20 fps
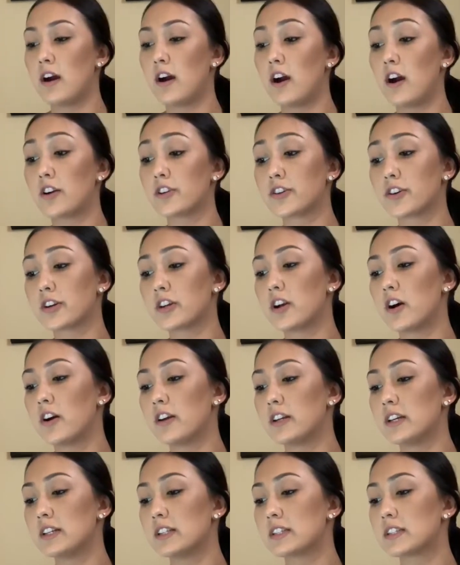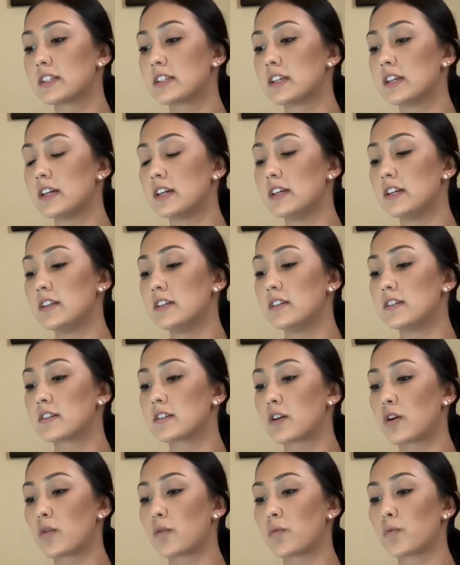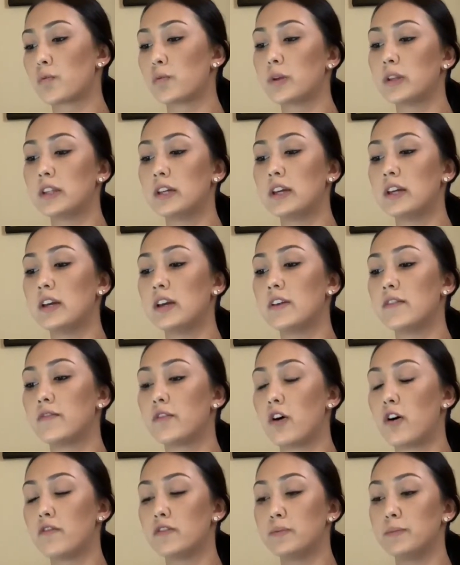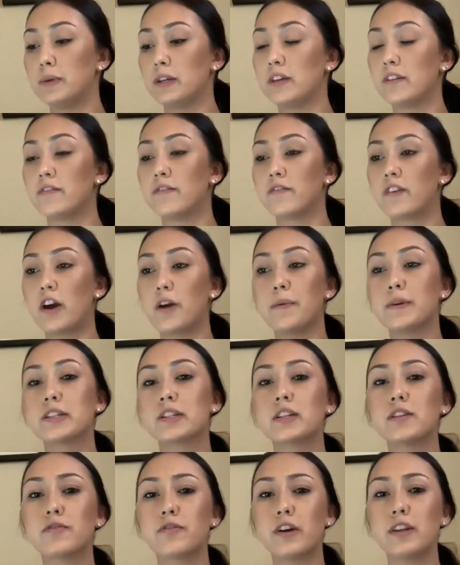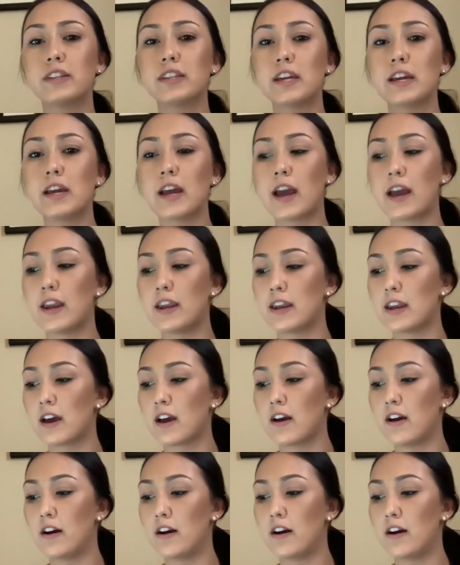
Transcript: our target audience is really involved in being environmentally friendly and